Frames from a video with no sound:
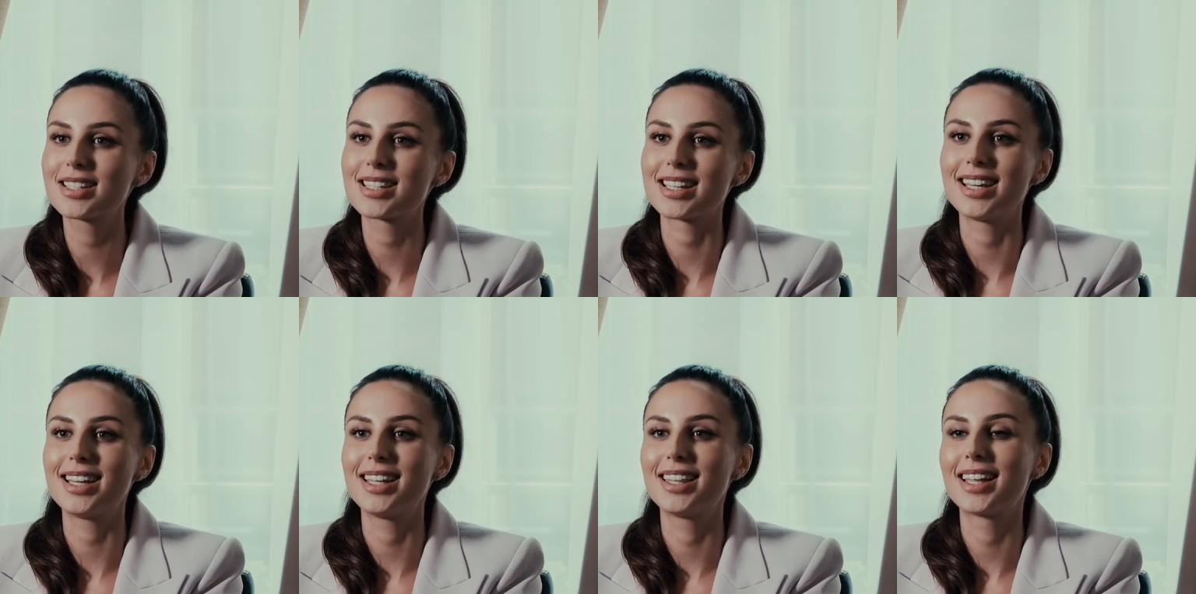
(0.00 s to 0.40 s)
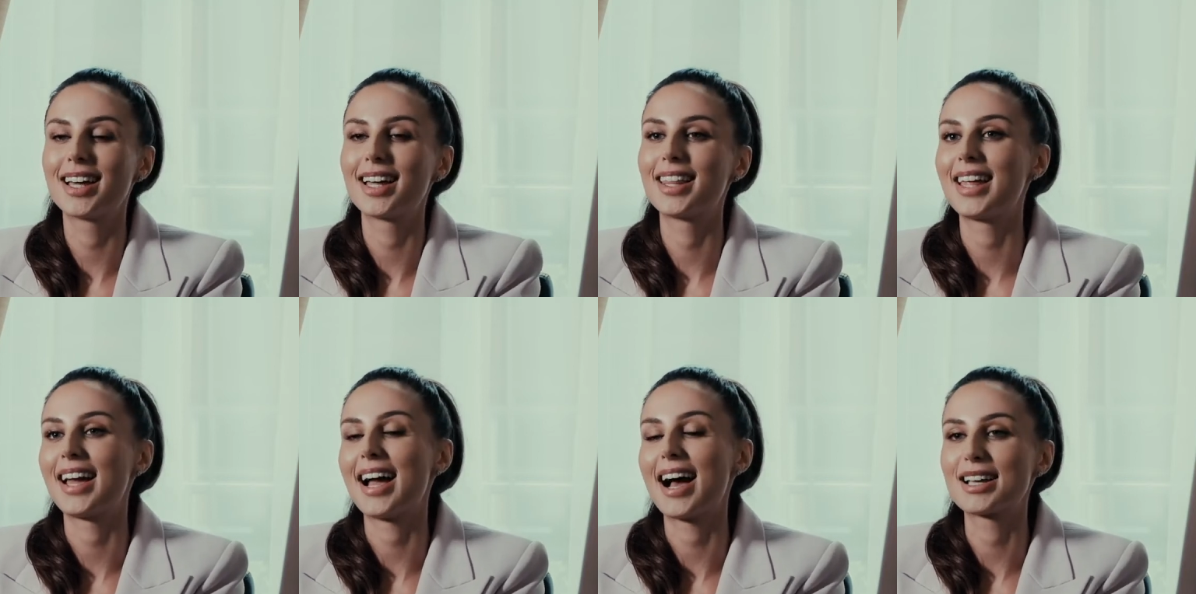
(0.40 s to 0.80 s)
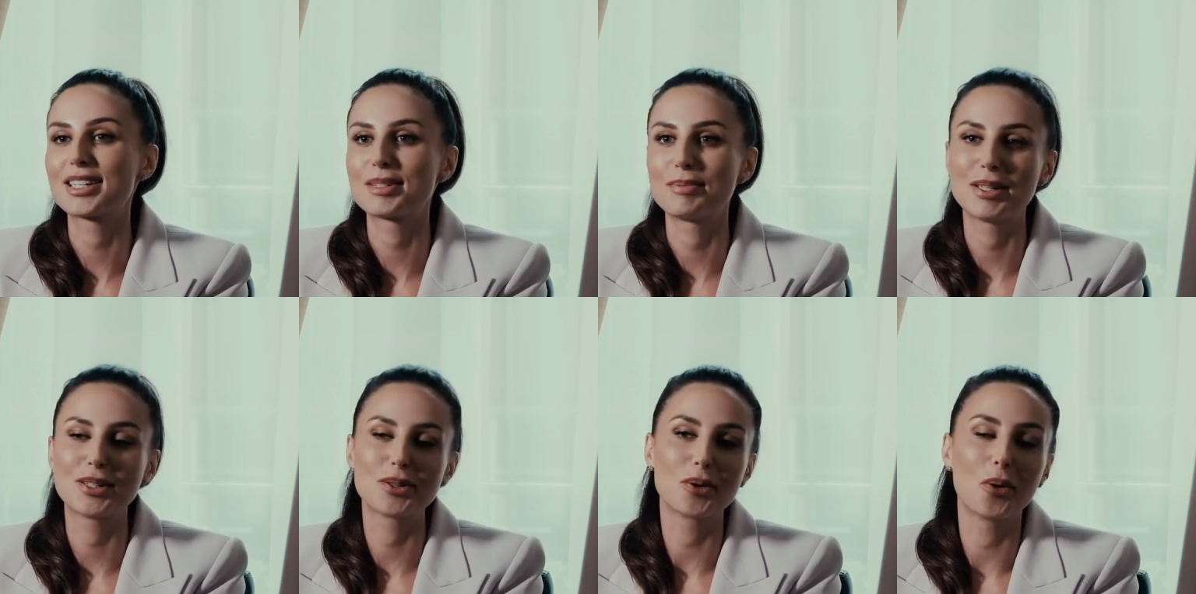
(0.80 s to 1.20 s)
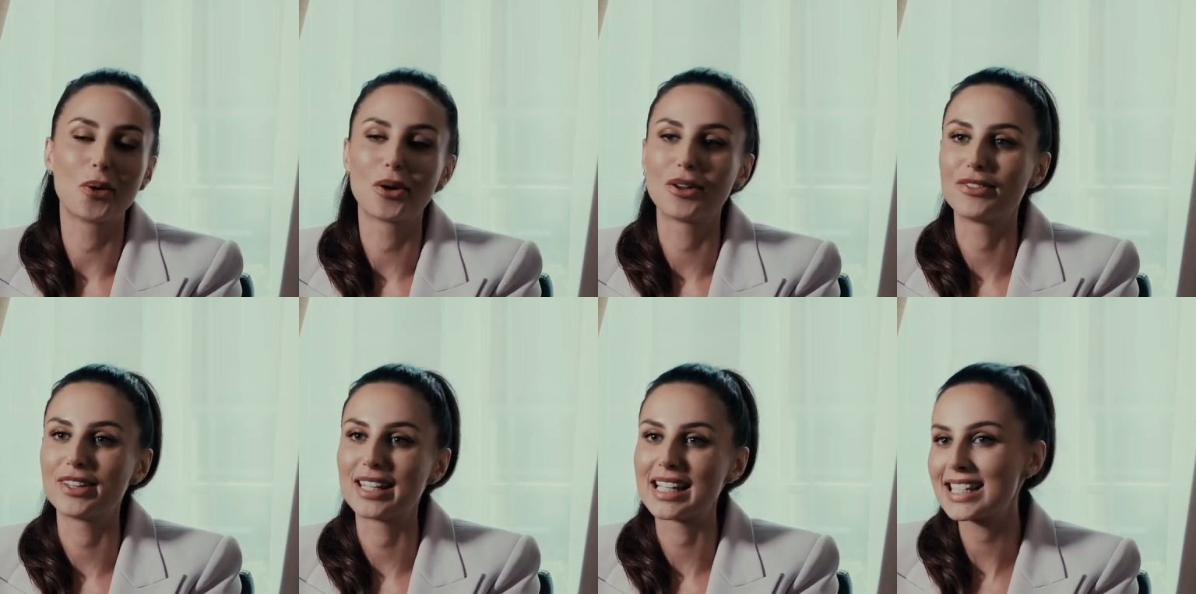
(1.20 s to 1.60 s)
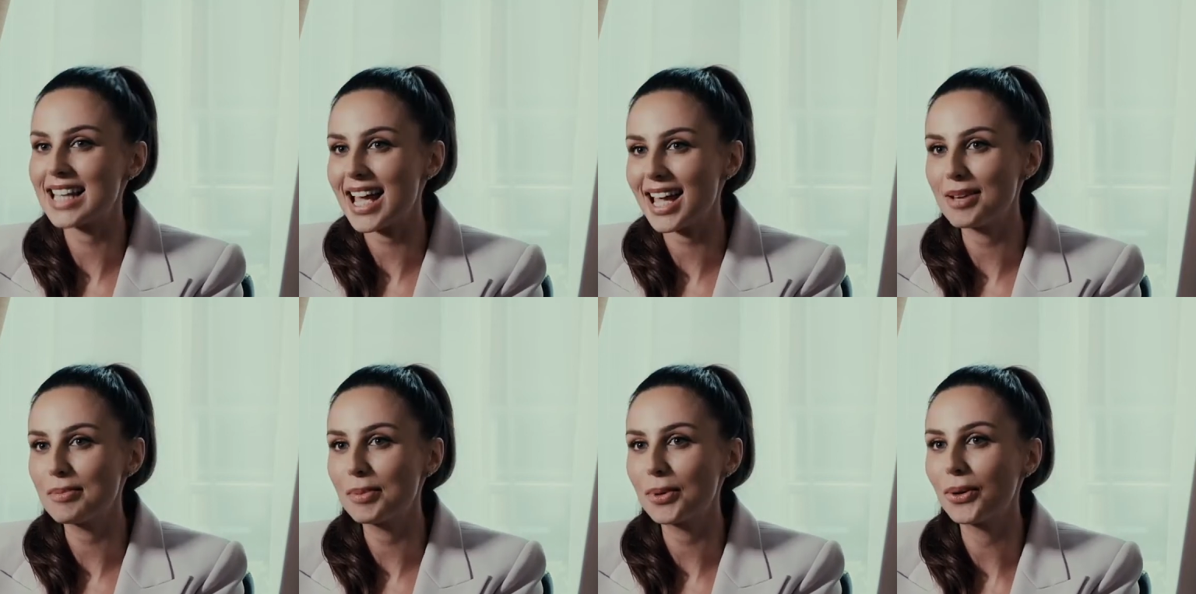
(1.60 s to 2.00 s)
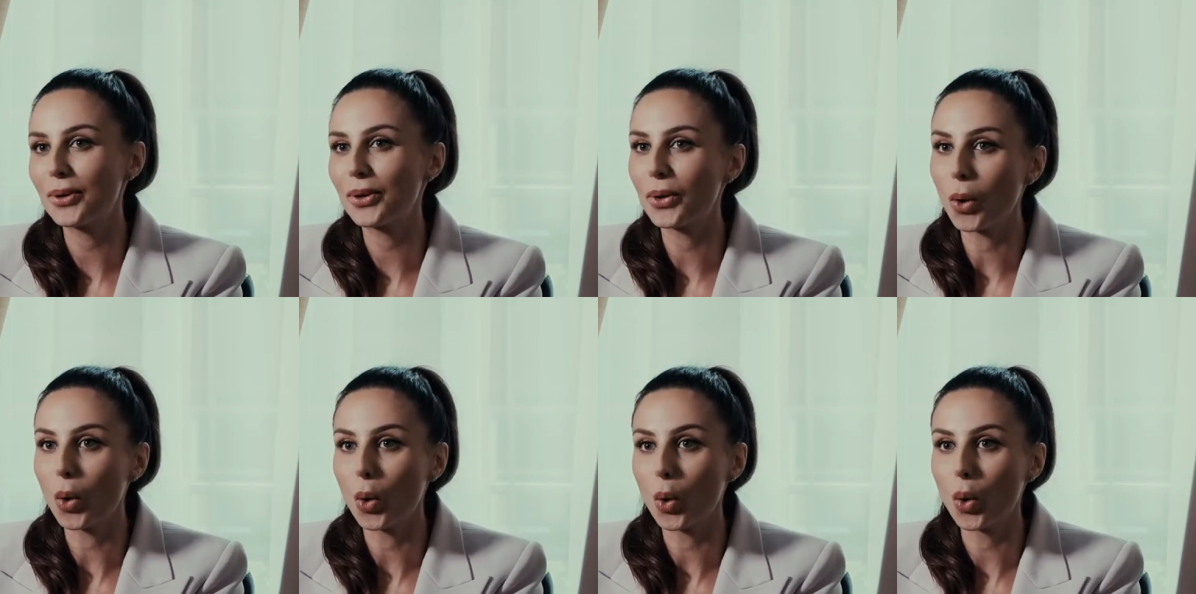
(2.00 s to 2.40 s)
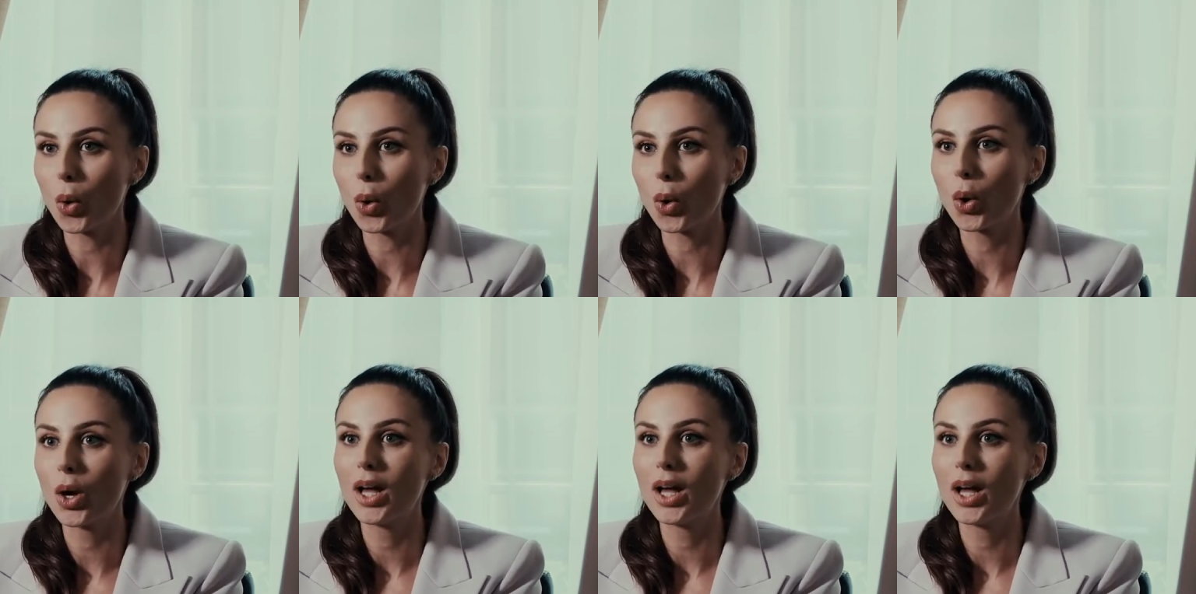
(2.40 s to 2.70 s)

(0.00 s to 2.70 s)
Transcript: either they ask me to order for the table or